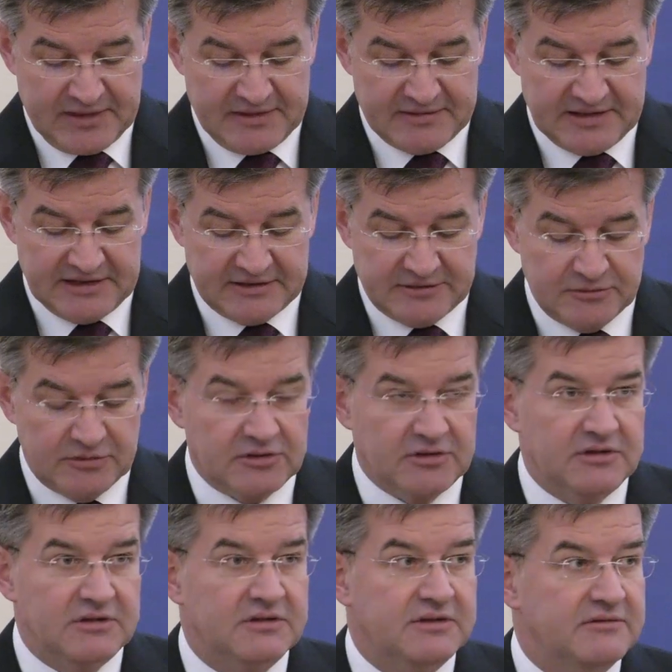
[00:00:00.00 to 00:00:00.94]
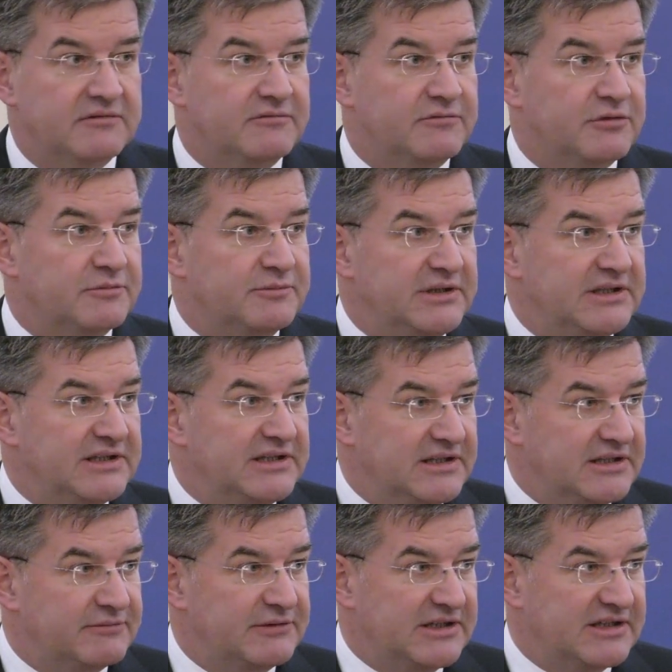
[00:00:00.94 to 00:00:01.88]
Thank you all for being
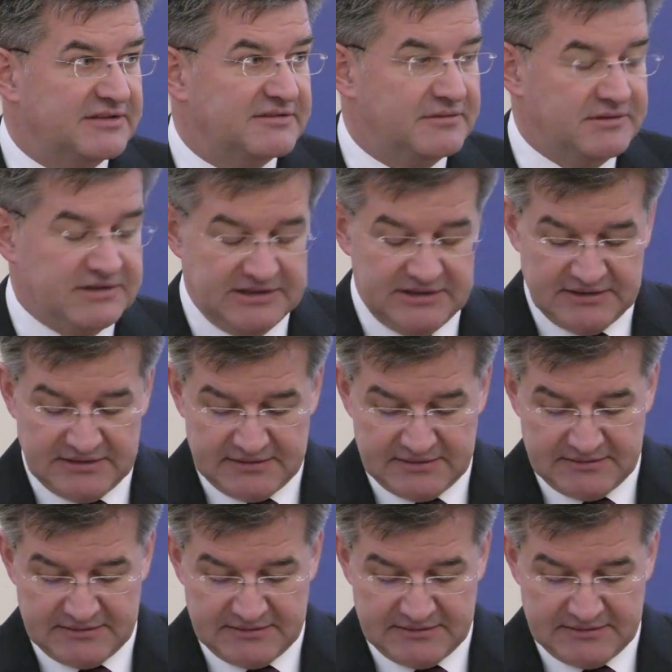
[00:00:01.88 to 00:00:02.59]
here with us today.